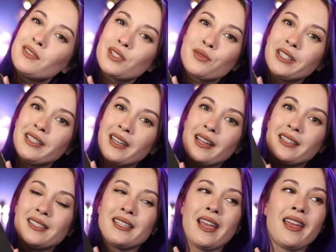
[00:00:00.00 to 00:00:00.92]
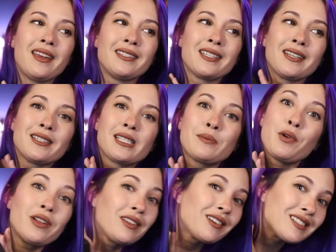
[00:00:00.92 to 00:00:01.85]
is really nice, and
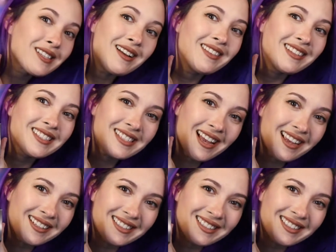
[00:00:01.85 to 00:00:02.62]
spoilers, on the side